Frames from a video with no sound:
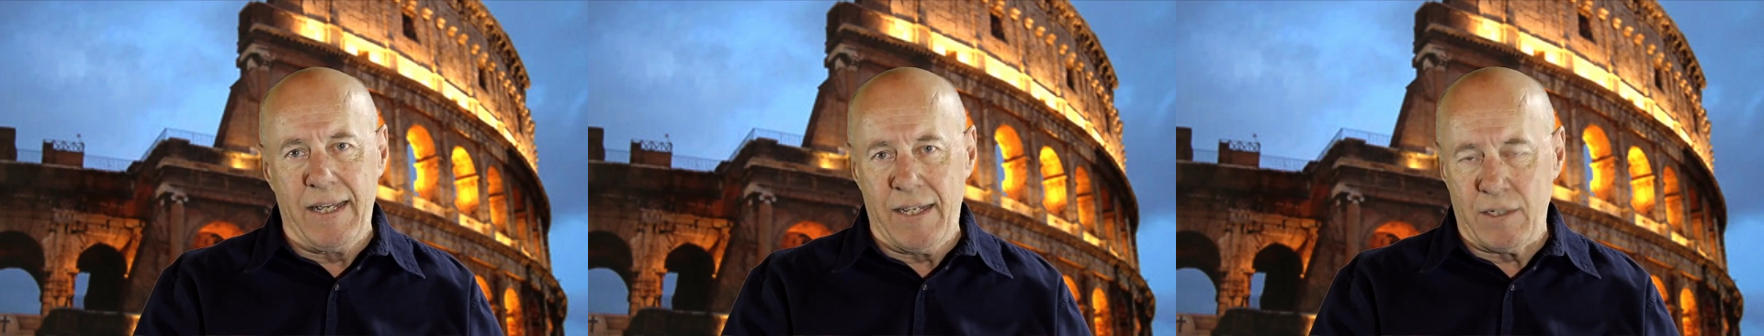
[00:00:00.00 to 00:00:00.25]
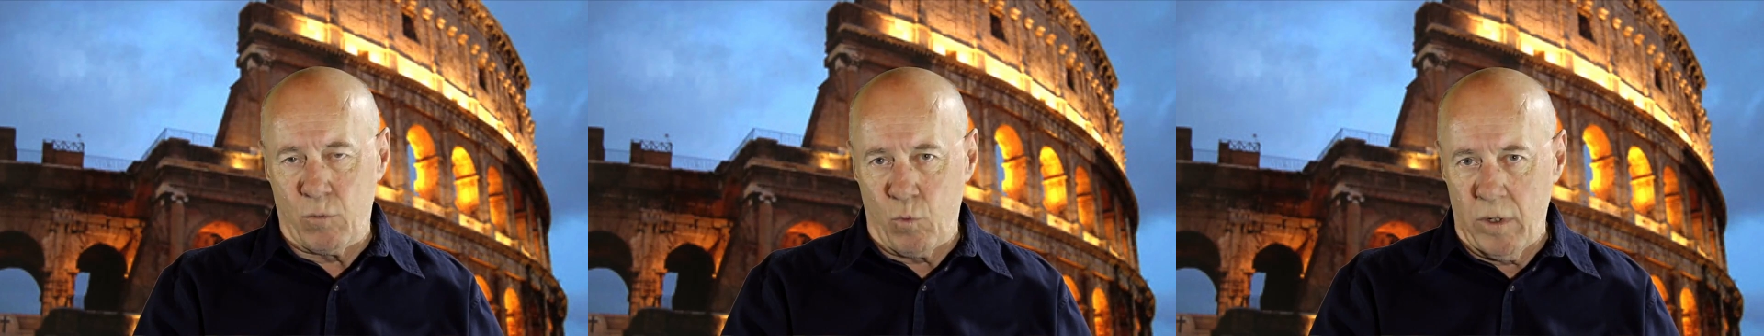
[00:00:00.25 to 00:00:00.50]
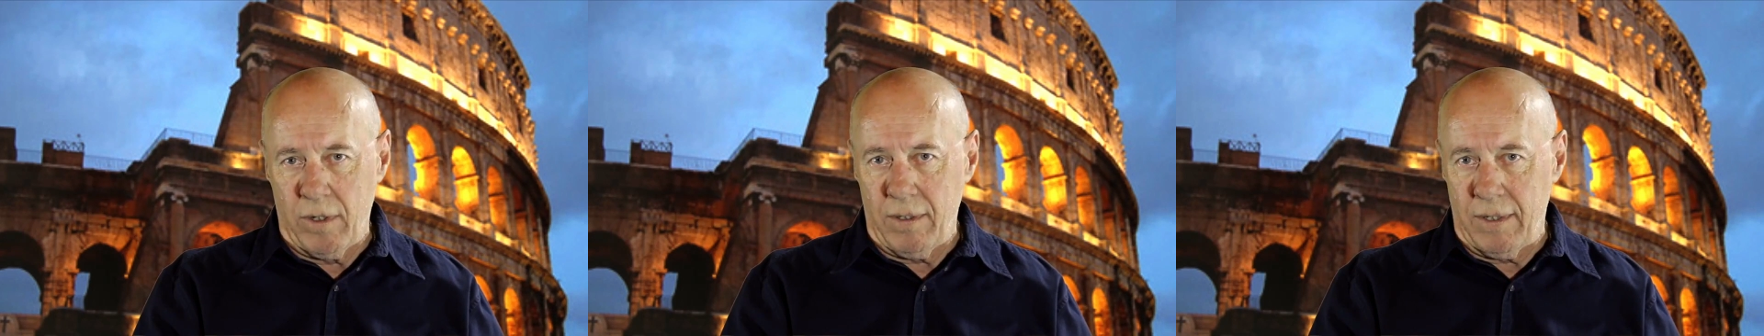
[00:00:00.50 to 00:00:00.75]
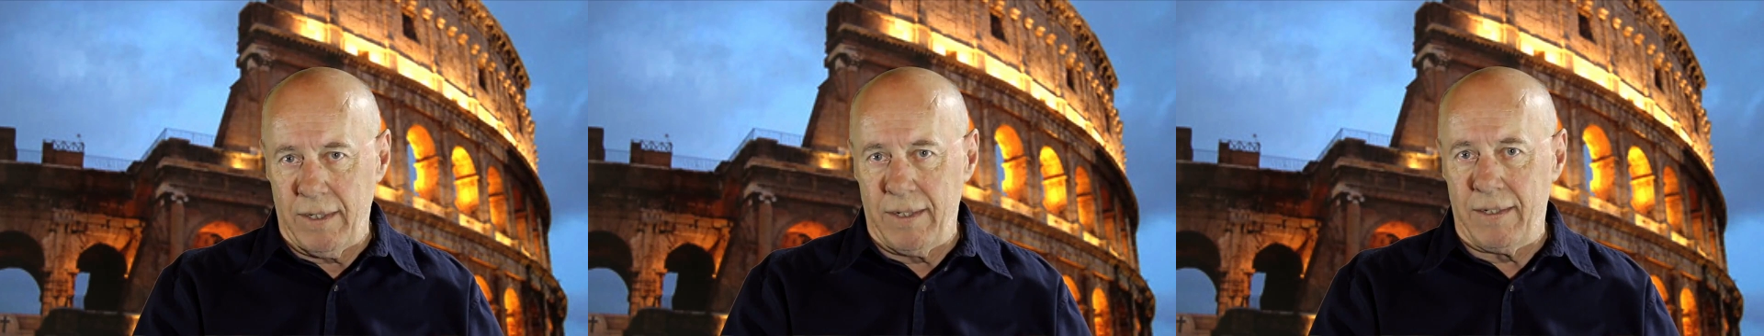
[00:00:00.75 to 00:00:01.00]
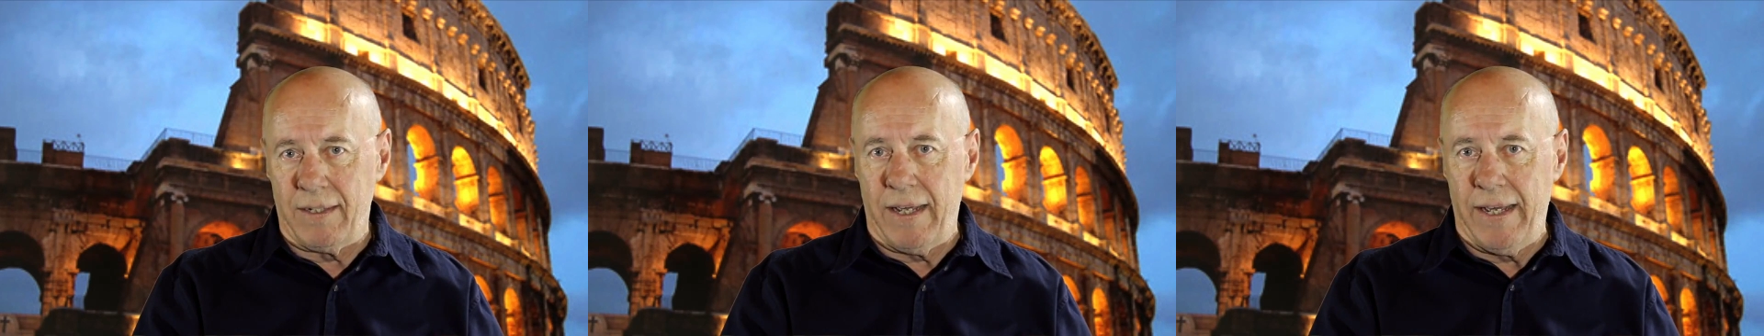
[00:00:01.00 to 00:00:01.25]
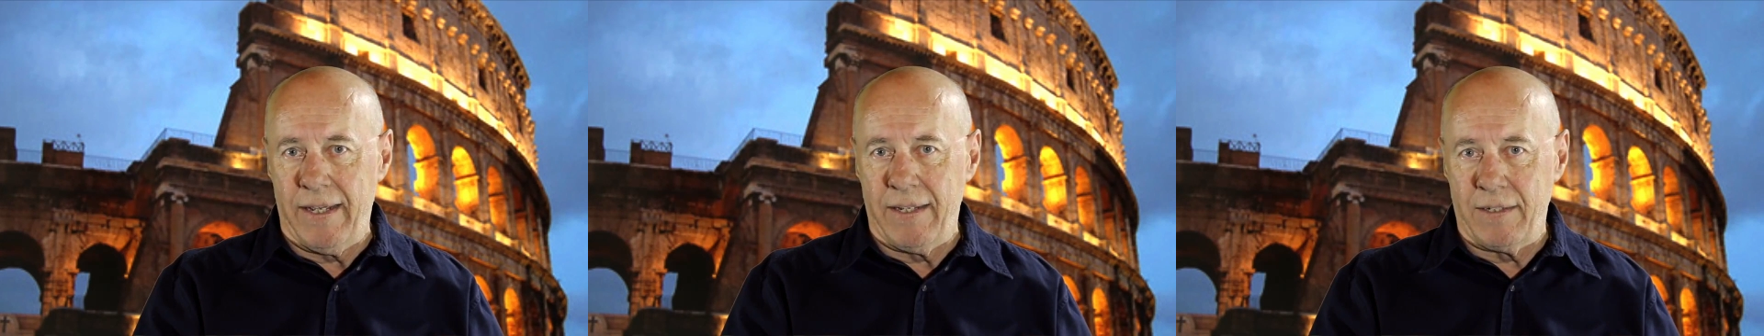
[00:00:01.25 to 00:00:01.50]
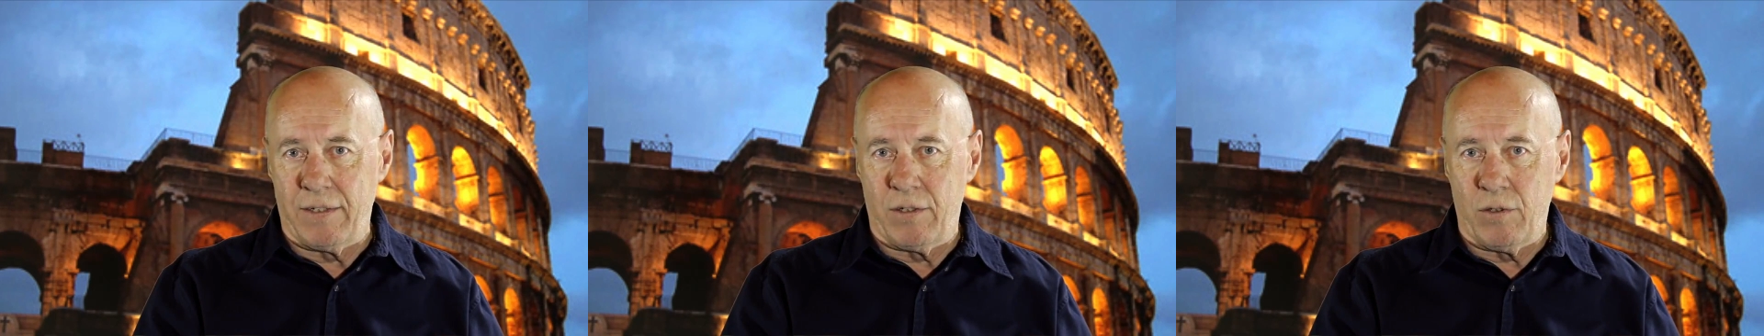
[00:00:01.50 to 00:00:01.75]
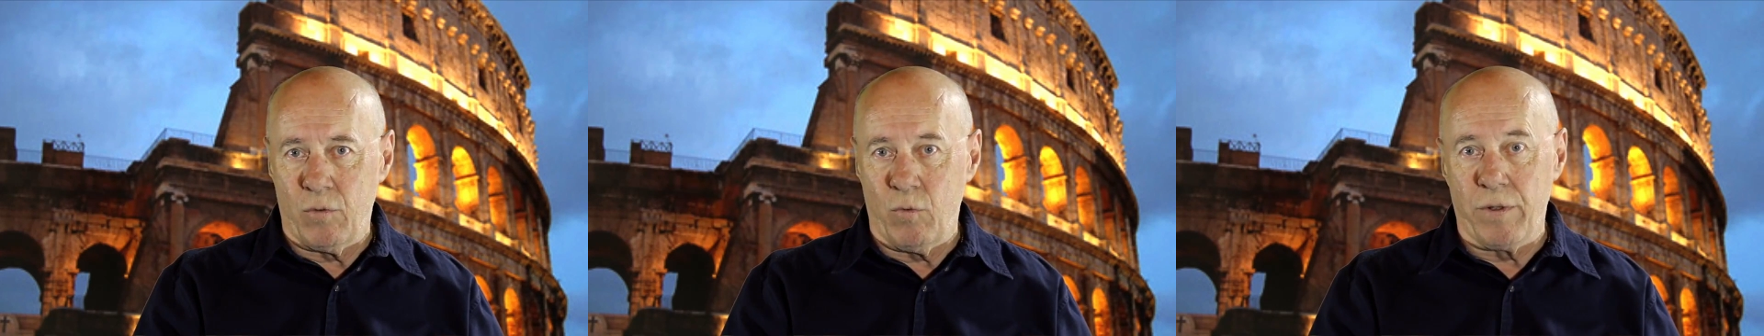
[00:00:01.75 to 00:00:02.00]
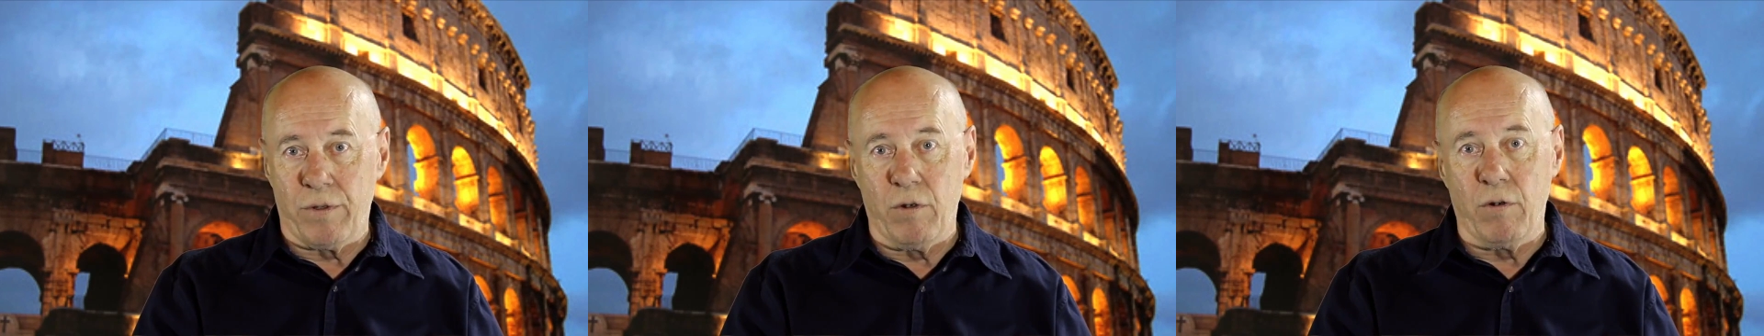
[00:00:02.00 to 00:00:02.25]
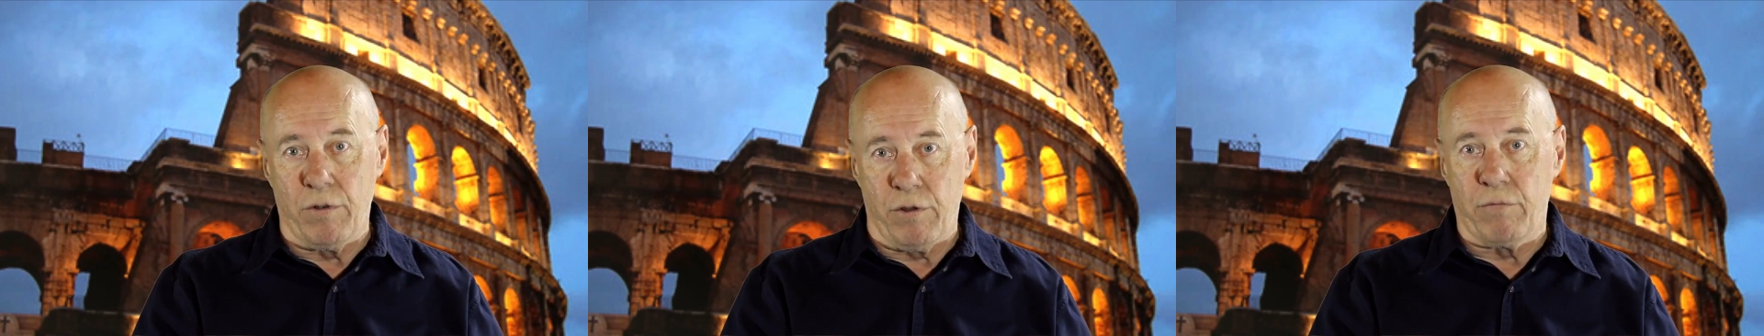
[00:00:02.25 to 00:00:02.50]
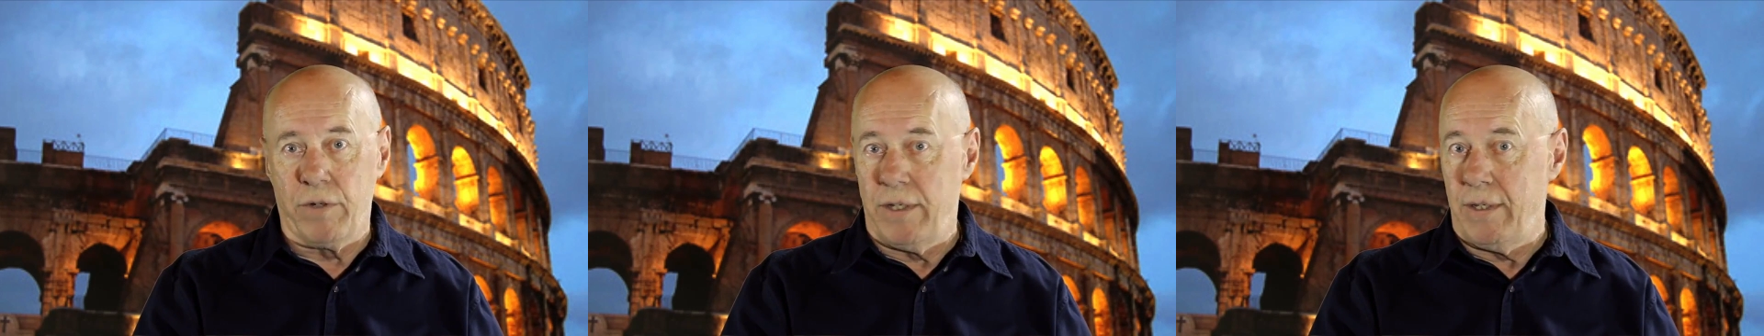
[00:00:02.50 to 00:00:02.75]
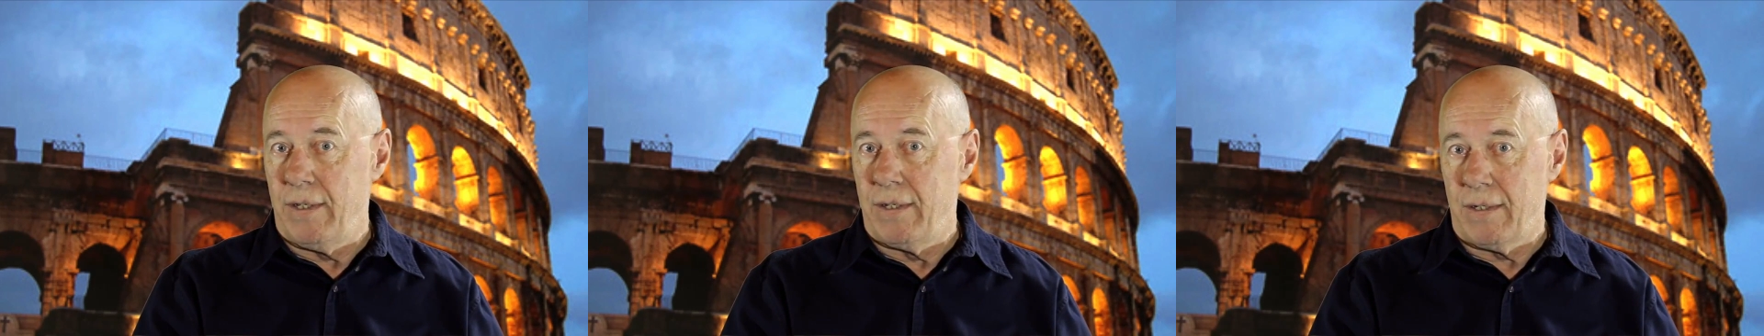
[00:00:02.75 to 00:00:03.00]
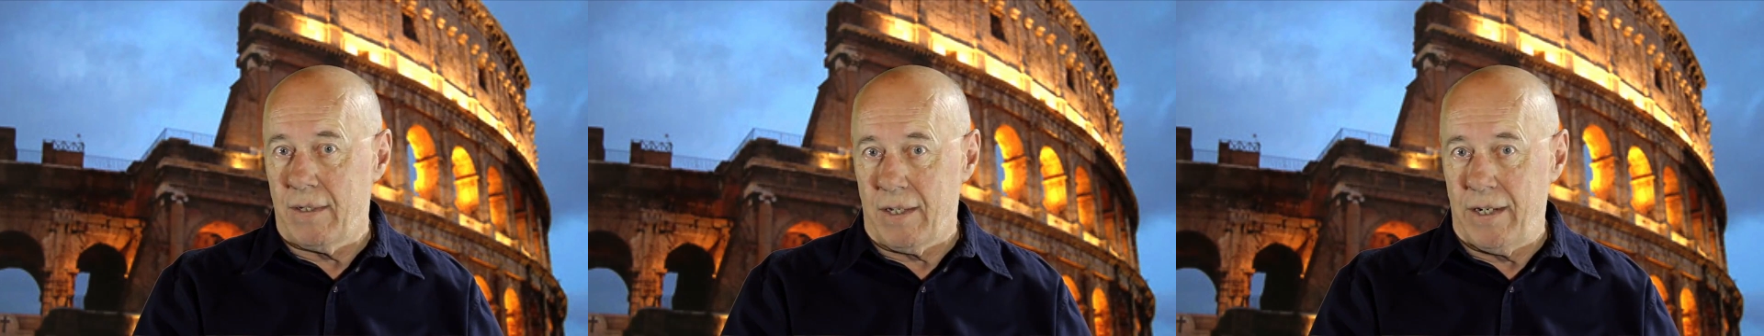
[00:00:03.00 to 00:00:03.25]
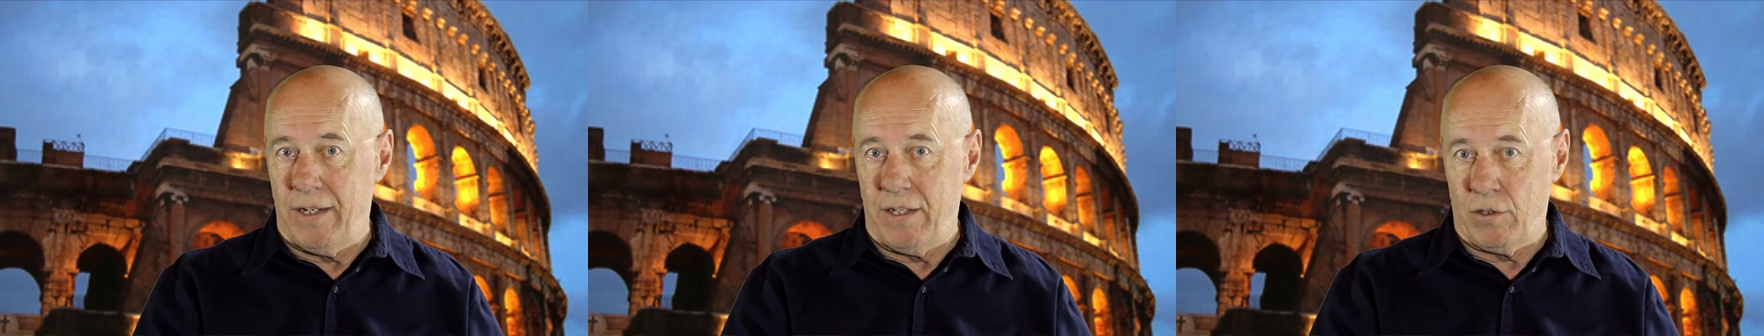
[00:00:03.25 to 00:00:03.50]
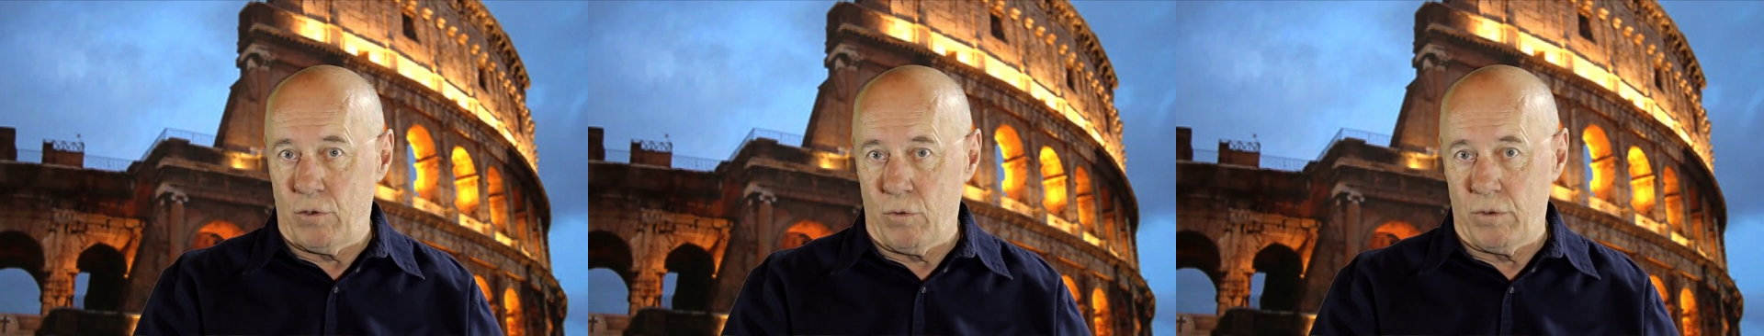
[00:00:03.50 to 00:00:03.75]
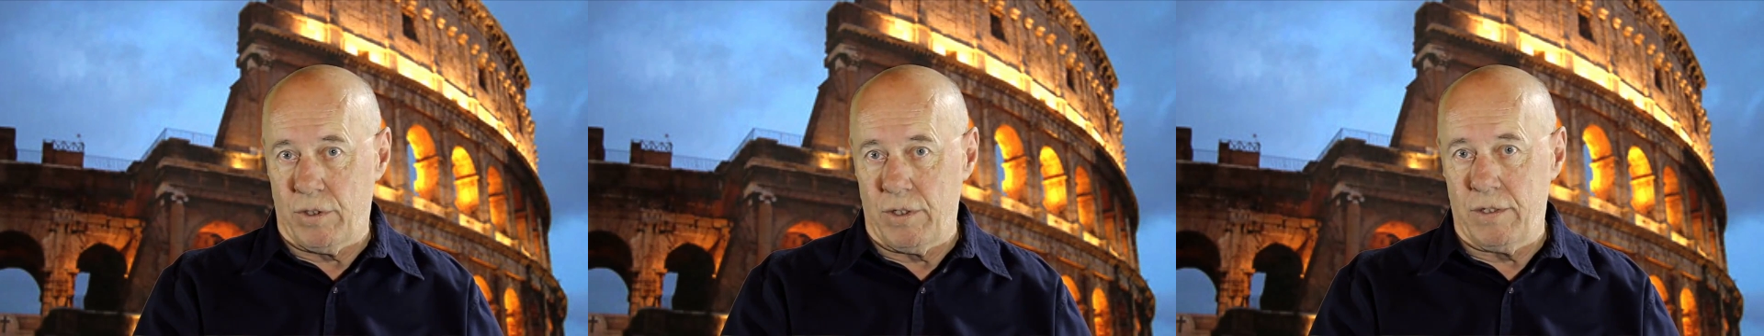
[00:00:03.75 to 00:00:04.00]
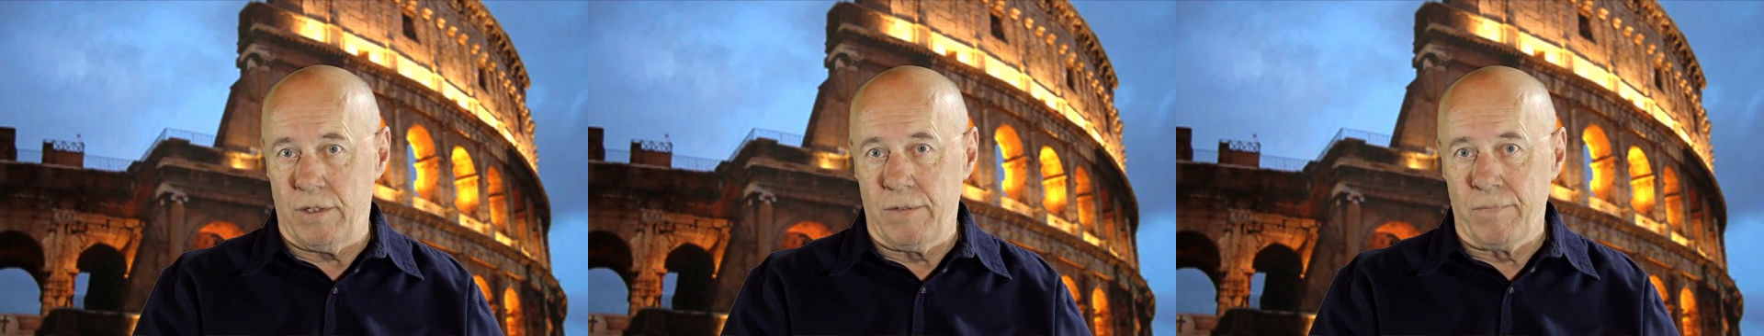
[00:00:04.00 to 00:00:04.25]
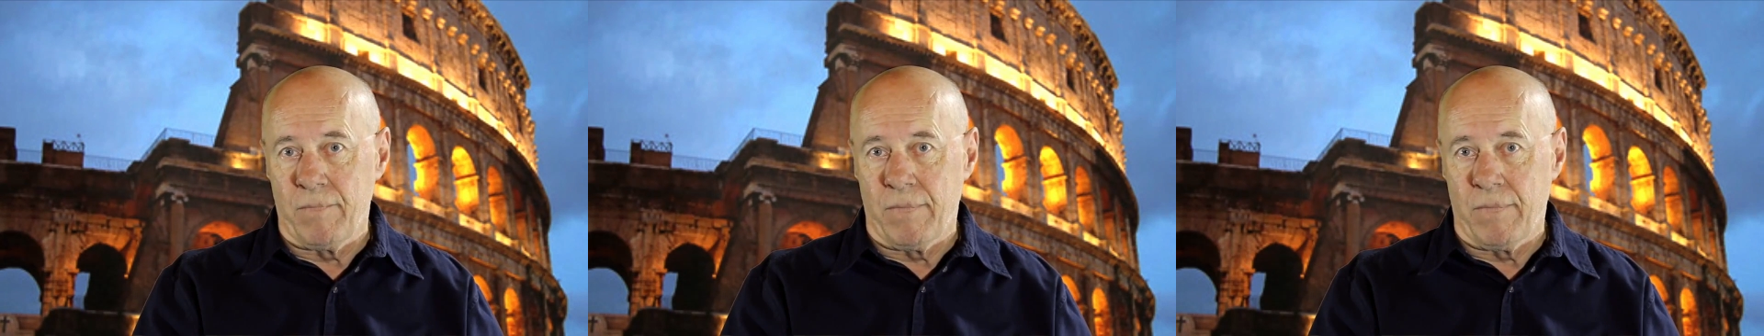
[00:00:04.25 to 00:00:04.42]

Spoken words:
as well lit as with all three lighting sources.